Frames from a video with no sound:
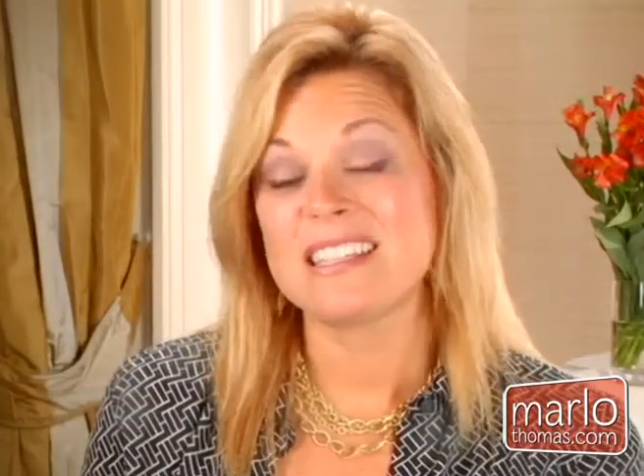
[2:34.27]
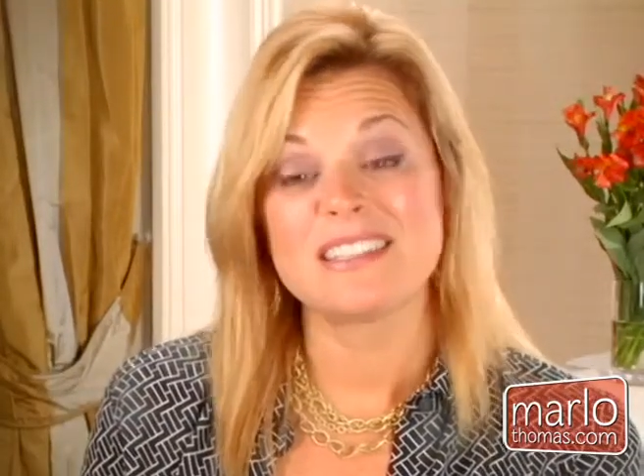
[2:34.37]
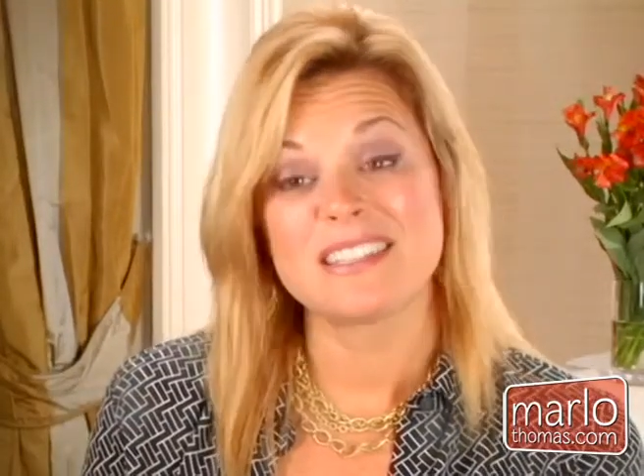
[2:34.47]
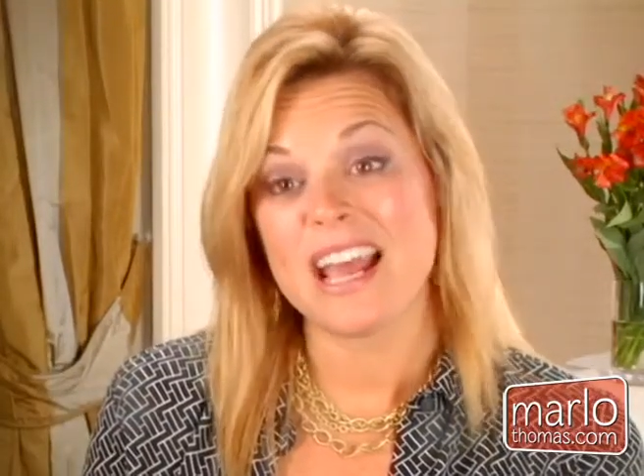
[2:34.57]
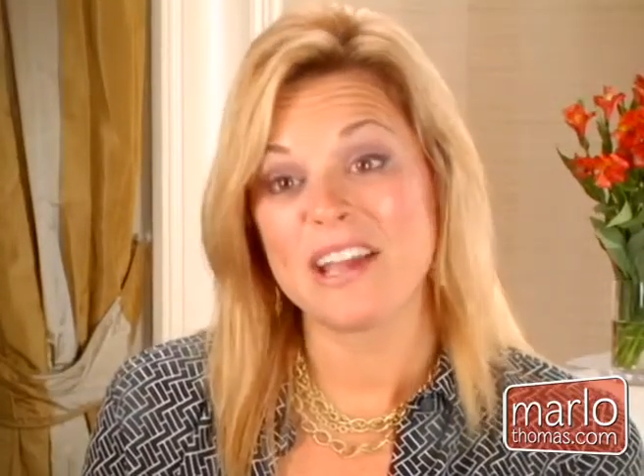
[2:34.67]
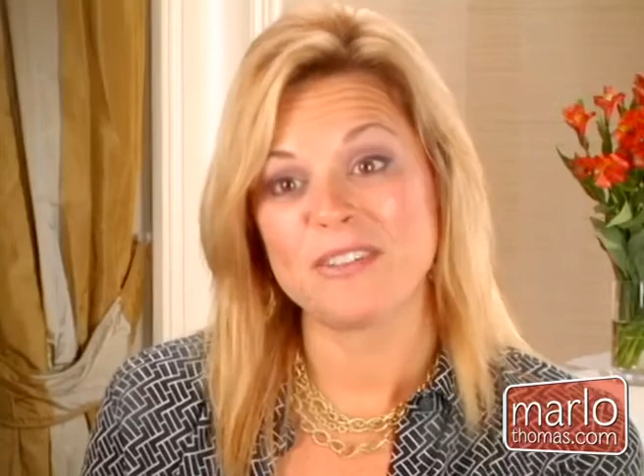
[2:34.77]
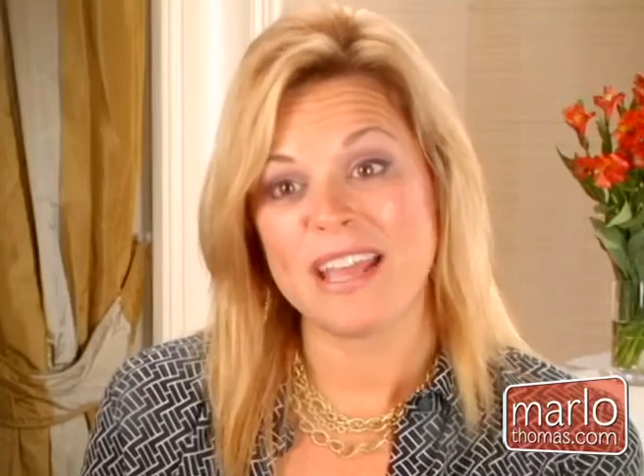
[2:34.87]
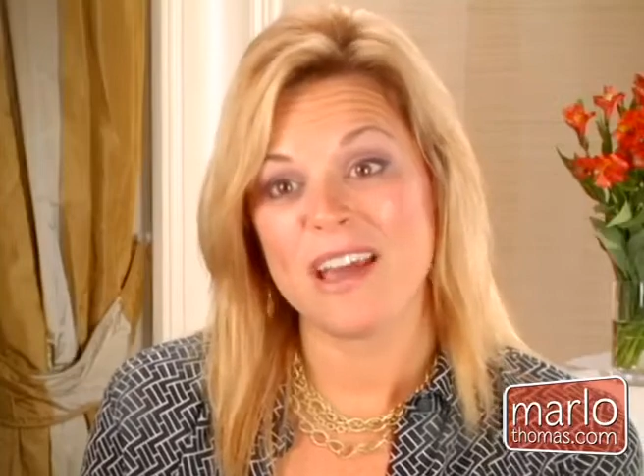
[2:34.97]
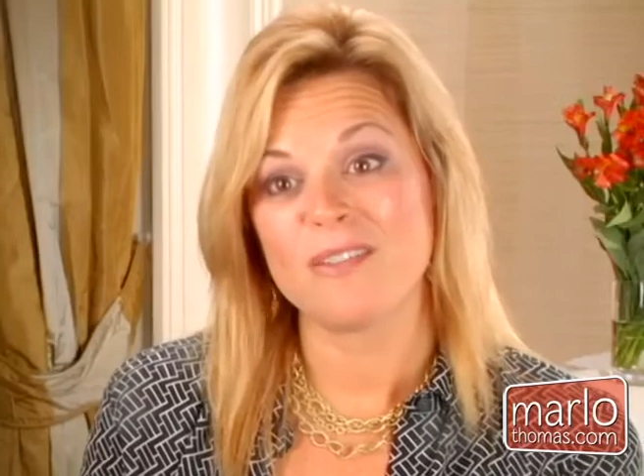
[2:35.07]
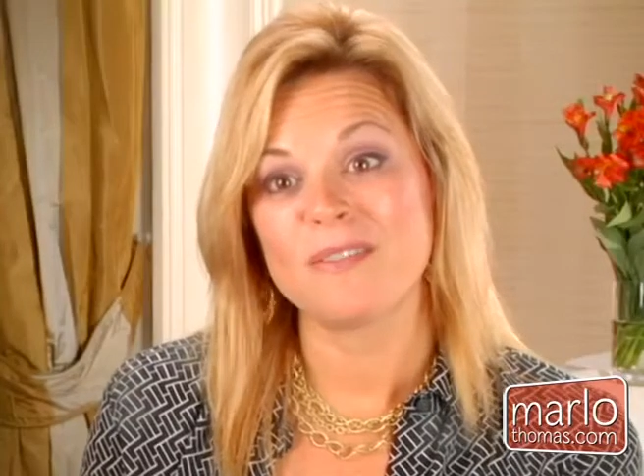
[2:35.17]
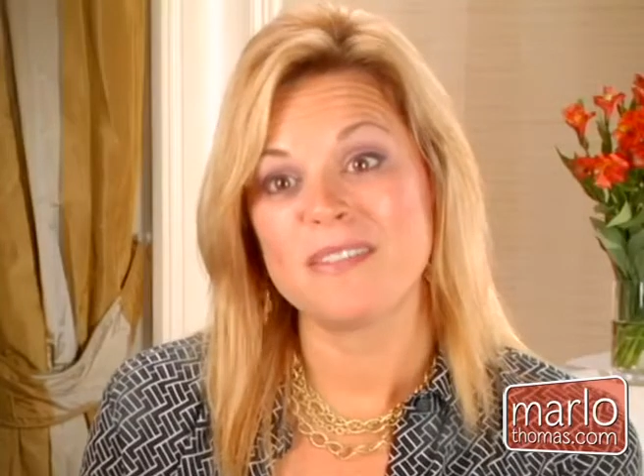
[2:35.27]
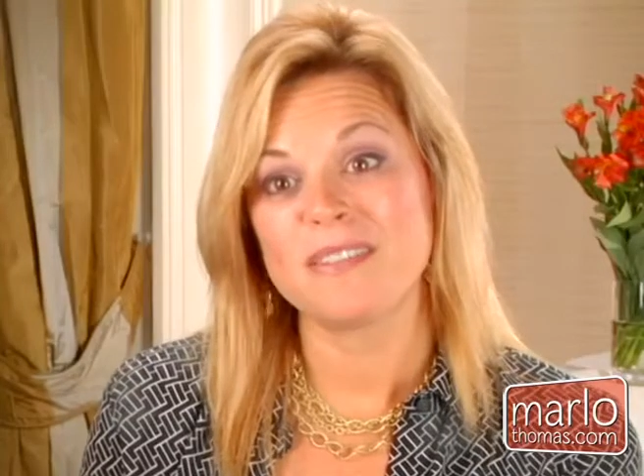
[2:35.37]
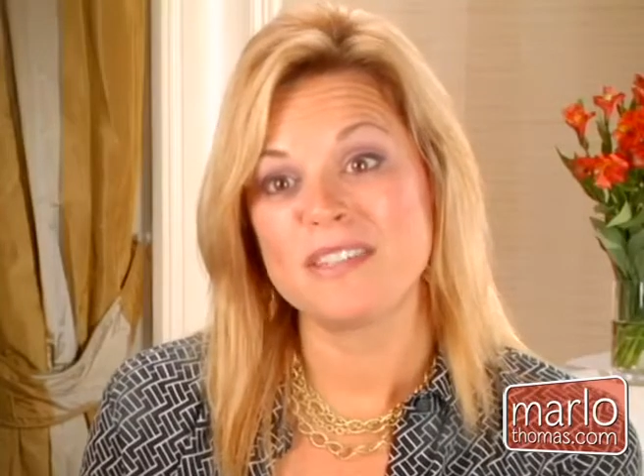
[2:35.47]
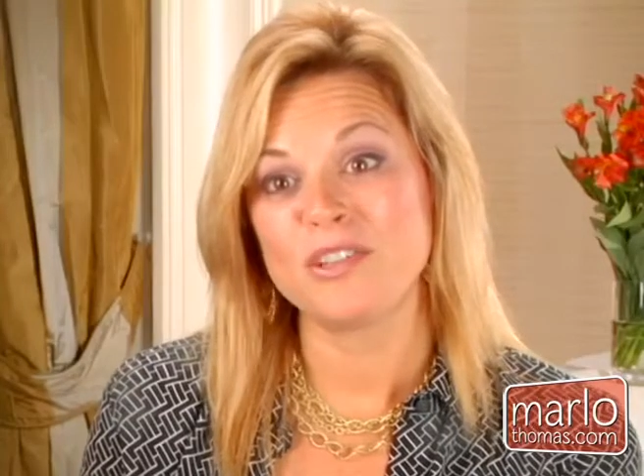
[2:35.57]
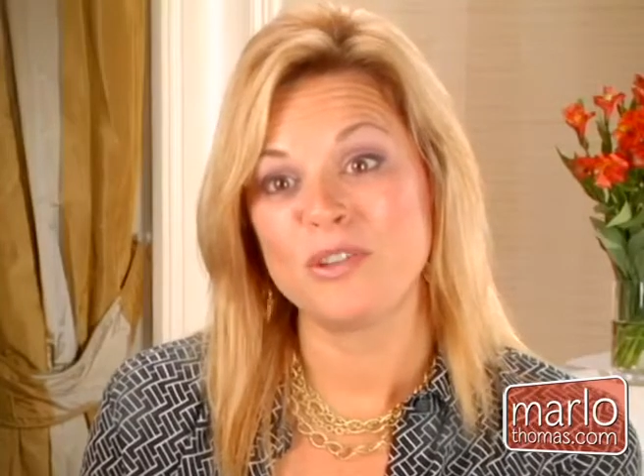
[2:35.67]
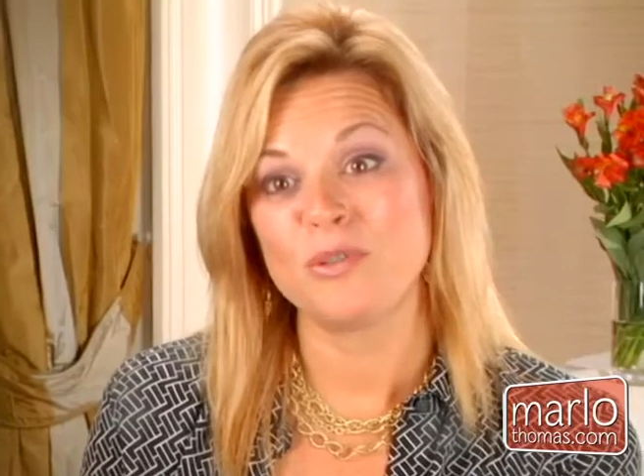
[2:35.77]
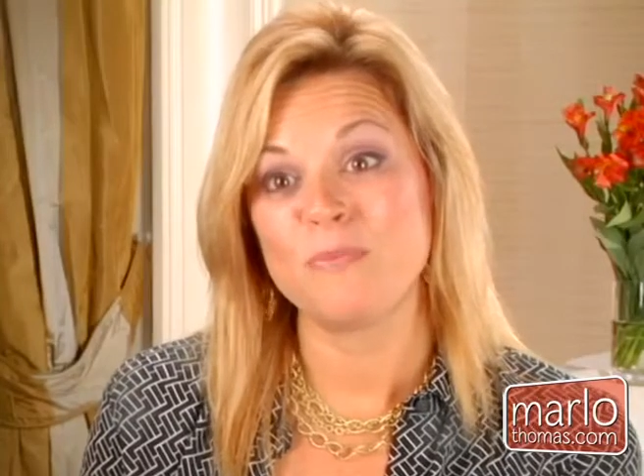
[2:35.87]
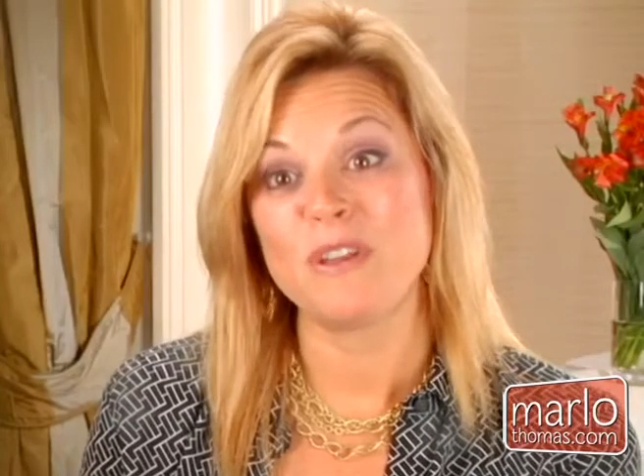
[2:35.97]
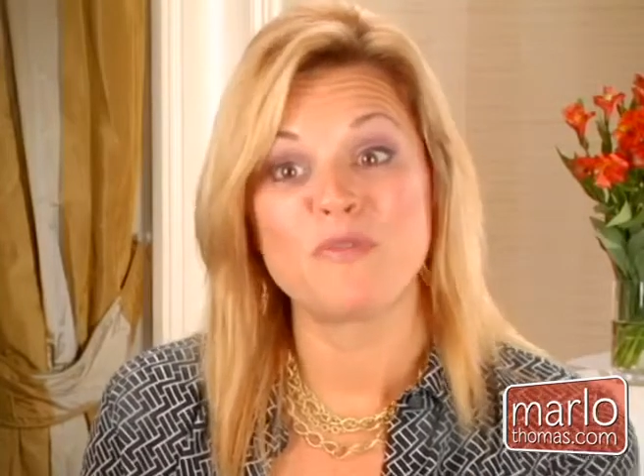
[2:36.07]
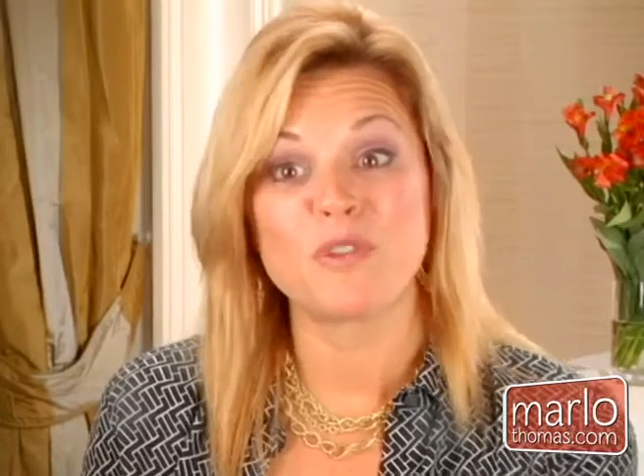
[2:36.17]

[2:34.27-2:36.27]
in style now to be